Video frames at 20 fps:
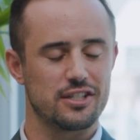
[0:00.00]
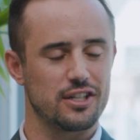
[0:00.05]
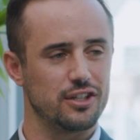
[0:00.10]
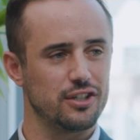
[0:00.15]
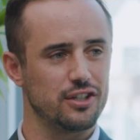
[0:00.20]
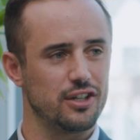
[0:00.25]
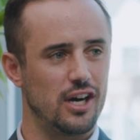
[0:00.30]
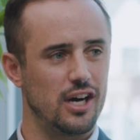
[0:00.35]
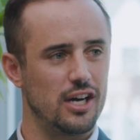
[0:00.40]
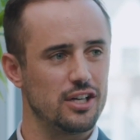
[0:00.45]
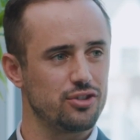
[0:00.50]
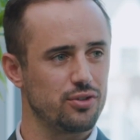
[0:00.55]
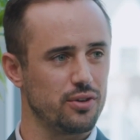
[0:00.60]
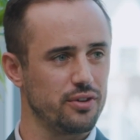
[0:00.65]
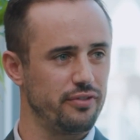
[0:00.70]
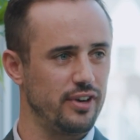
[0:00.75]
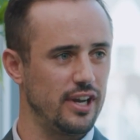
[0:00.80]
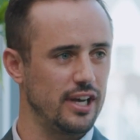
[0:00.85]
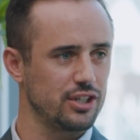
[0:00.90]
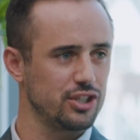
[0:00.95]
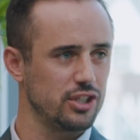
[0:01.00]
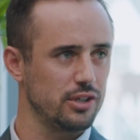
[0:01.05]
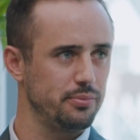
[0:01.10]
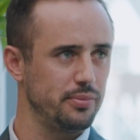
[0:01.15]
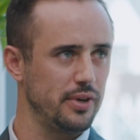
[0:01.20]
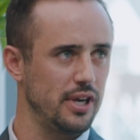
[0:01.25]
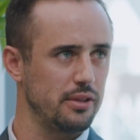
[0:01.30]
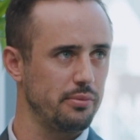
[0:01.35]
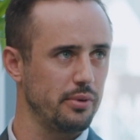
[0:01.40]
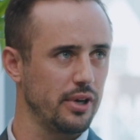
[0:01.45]
So I joined
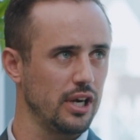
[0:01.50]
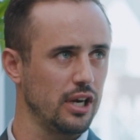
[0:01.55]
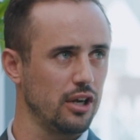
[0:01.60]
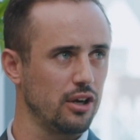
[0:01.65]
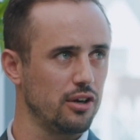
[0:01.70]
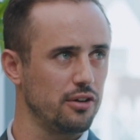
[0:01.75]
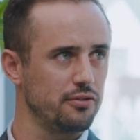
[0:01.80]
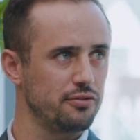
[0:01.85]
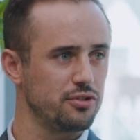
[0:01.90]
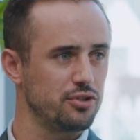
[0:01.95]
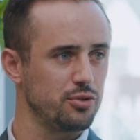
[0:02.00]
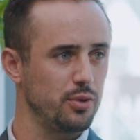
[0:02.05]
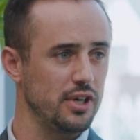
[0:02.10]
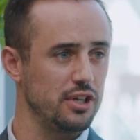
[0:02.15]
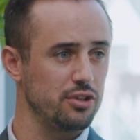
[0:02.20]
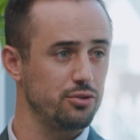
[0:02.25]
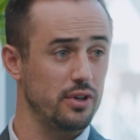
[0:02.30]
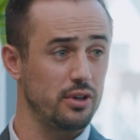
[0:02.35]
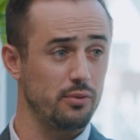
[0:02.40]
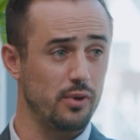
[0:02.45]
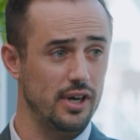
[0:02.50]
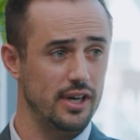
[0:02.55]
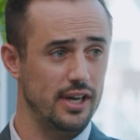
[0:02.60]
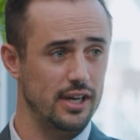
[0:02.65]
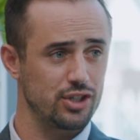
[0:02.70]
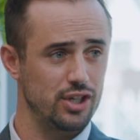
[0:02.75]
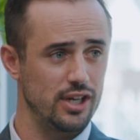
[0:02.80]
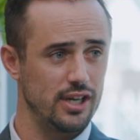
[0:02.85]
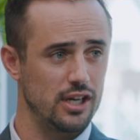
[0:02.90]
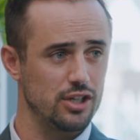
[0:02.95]
Flagship at the beginning of 2021
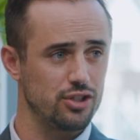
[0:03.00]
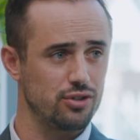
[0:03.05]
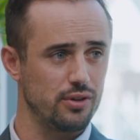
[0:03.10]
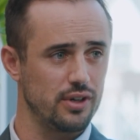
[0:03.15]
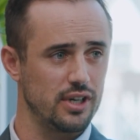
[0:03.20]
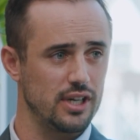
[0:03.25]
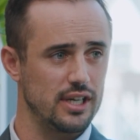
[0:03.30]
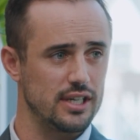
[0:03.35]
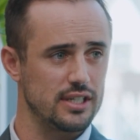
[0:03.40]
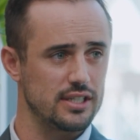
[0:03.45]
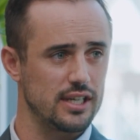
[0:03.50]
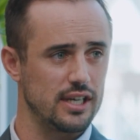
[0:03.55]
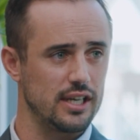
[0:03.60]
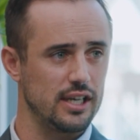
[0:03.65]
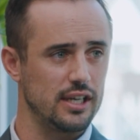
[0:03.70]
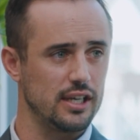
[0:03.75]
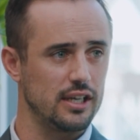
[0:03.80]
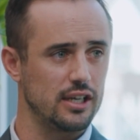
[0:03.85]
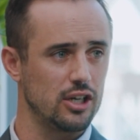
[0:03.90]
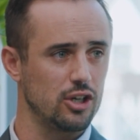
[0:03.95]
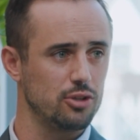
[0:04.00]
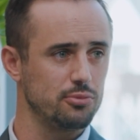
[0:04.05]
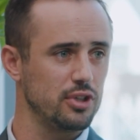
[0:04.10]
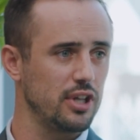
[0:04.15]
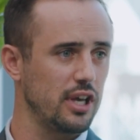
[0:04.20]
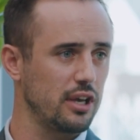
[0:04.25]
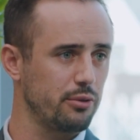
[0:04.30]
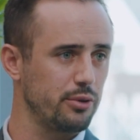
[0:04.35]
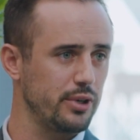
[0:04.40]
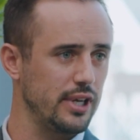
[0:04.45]
actually. I joined as a global
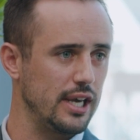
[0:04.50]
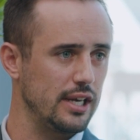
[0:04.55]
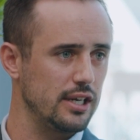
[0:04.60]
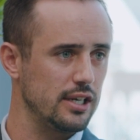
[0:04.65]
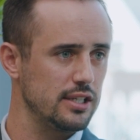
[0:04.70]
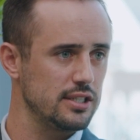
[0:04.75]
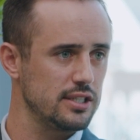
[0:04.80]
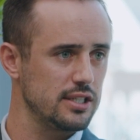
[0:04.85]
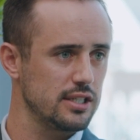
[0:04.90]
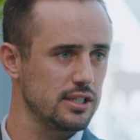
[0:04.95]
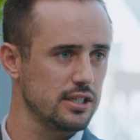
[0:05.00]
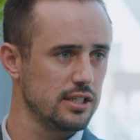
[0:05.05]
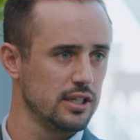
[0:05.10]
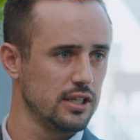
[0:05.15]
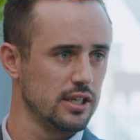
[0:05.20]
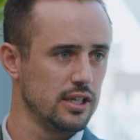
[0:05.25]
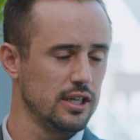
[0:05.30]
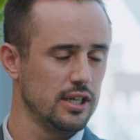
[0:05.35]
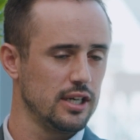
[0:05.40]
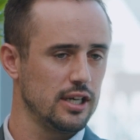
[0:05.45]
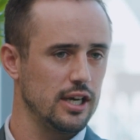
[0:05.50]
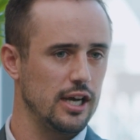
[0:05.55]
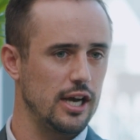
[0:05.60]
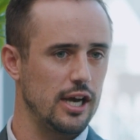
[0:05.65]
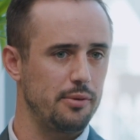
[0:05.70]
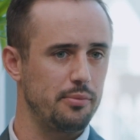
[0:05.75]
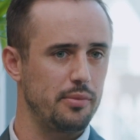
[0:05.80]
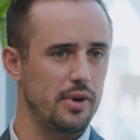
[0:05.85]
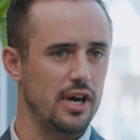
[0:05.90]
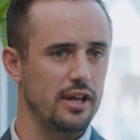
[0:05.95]
equity analyst.
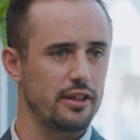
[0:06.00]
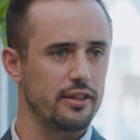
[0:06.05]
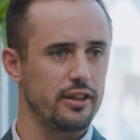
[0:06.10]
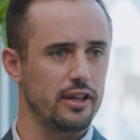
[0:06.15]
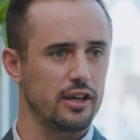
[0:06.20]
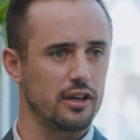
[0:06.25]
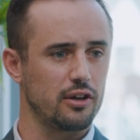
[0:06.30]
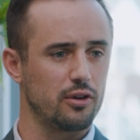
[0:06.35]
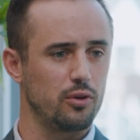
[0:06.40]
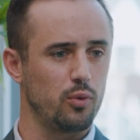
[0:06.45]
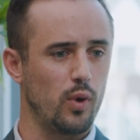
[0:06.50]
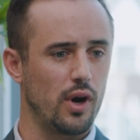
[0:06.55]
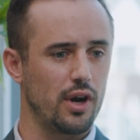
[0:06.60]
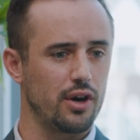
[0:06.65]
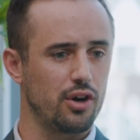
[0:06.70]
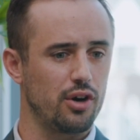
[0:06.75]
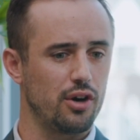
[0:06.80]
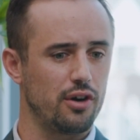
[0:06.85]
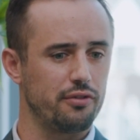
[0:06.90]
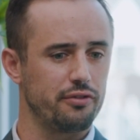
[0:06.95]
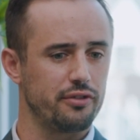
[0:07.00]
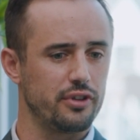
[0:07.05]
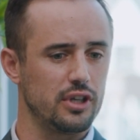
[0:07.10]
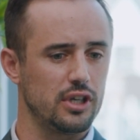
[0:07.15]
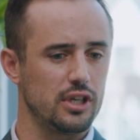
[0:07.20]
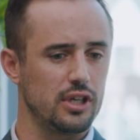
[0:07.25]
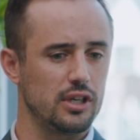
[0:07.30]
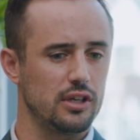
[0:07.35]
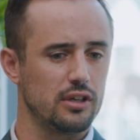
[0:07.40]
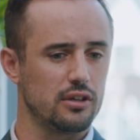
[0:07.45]
I think one of
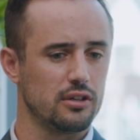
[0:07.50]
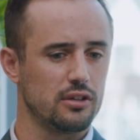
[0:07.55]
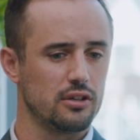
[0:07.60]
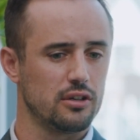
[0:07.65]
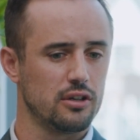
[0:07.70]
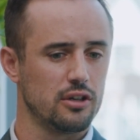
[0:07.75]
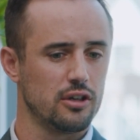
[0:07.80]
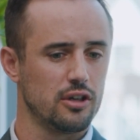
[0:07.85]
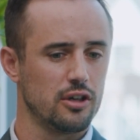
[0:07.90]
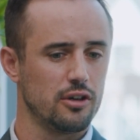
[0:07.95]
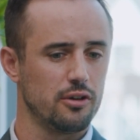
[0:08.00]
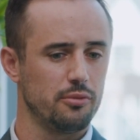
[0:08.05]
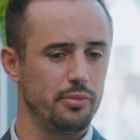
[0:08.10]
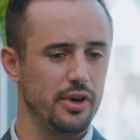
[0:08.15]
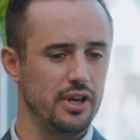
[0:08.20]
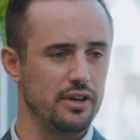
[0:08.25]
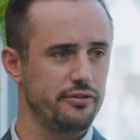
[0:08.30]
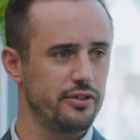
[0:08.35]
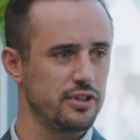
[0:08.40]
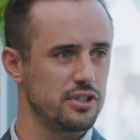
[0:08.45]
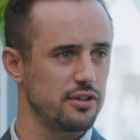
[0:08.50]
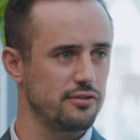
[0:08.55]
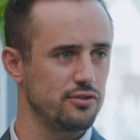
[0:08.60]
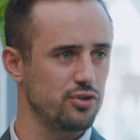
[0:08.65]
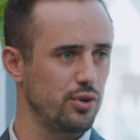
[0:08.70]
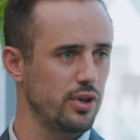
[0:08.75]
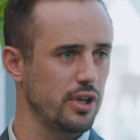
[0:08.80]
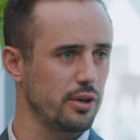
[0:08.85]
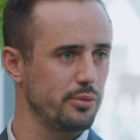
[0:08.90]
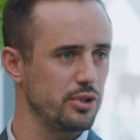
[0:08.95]
the benefits of
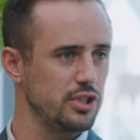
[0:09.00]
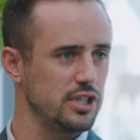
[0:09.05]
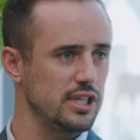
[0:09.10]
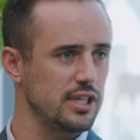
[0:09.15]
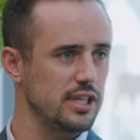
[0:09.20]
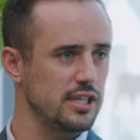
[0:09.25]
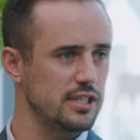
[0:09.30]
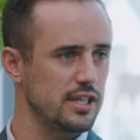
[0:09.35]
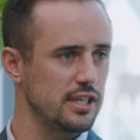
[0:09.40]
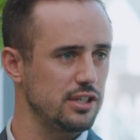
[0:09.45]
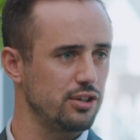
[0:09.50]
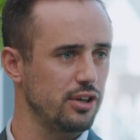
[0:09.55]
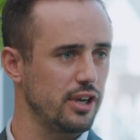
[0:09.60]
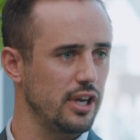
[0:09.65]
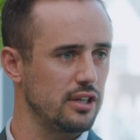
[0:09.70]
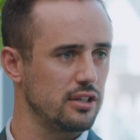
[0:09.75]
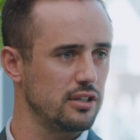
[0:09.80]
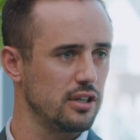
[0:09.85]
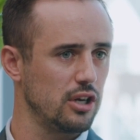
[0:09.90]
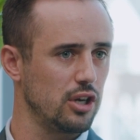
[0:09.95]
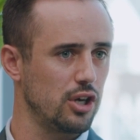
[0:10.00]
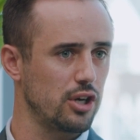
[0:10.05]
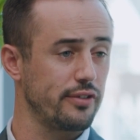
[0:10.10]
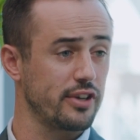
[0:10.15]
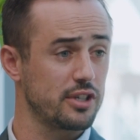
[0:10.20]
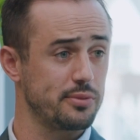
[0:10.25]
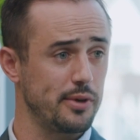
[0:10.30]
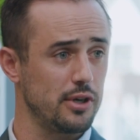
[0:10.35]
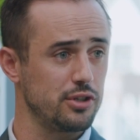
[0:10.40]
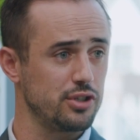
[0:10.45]
joining a boutique is that you get a lot of
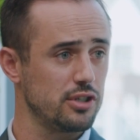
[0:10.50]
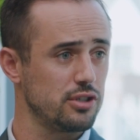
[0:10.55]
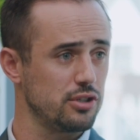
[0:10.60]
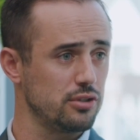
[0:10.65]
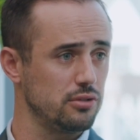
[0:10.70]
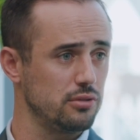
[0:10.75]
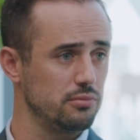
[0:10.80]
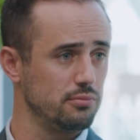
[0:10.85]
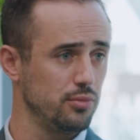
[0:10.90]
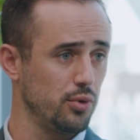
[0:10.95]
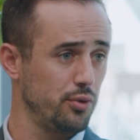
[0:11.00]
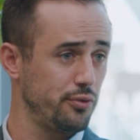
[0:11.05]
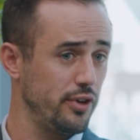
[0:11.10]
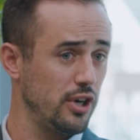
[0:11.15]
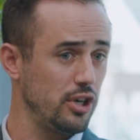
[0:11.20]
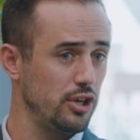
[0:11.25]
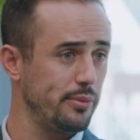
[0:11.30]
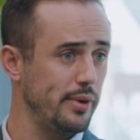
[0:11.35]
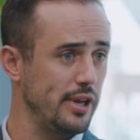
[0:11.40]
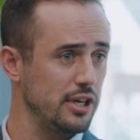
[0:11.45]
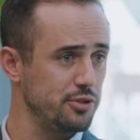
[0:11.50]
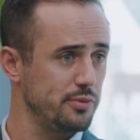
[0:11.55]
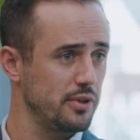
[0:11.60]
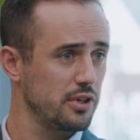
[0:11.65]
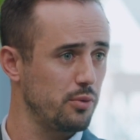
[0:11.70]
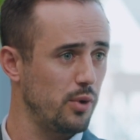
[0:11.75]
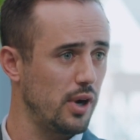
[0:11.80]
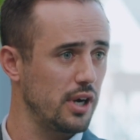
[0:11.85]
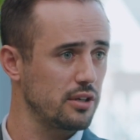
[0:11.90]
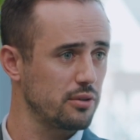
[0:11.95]
exposure to portfolio management
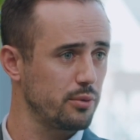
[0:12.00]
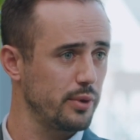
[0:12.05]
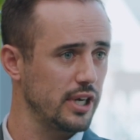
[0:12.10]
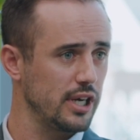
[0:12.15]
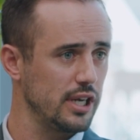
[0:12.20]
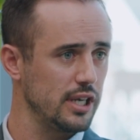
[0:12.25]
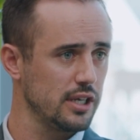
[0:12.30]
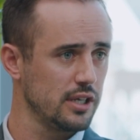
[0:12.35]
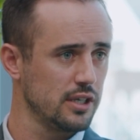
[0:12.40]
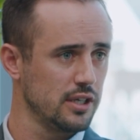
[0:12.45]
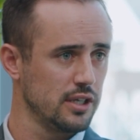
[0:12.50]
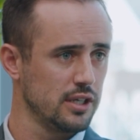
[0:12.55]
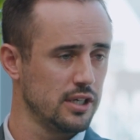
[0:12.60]
quite quickly.